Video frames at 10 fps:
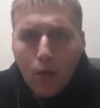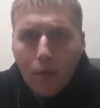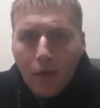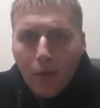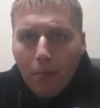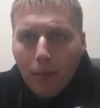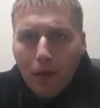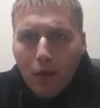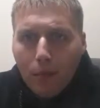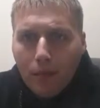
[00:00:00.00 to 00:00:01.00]
when we come
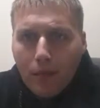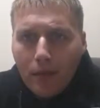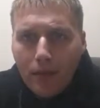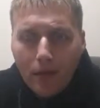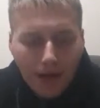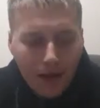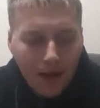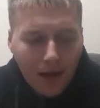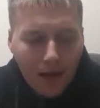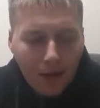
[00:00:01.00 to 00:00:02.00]
back up,
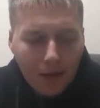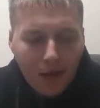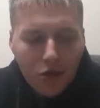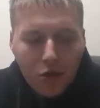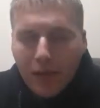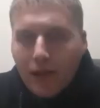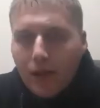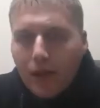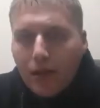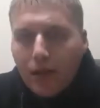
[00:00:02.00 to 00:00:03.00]
I'll make sure
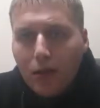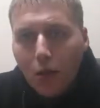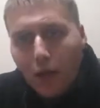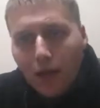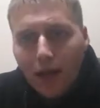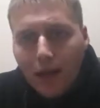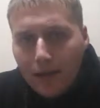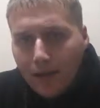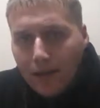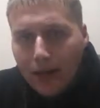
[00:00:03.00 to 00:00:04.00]
to go
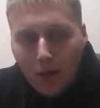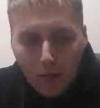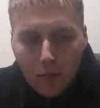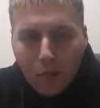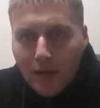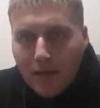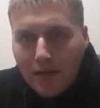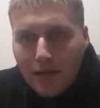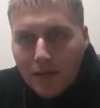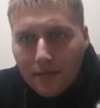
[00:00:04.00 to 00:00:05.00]
online and get all the
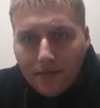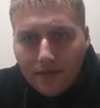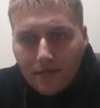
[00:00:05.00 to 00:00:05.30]
prices,